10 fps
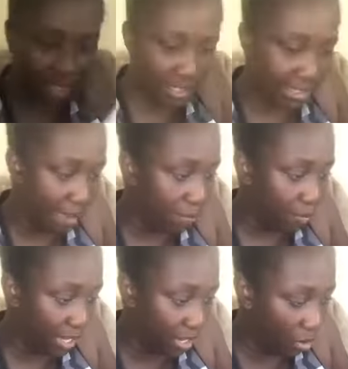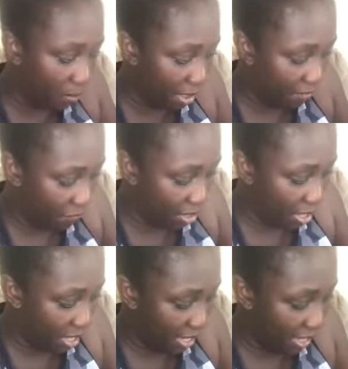that break it up every now
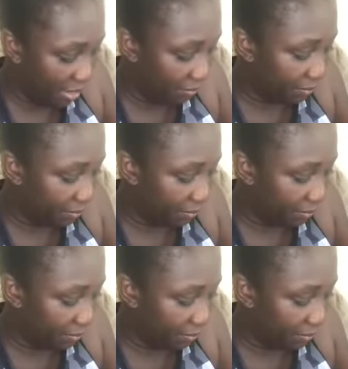and again.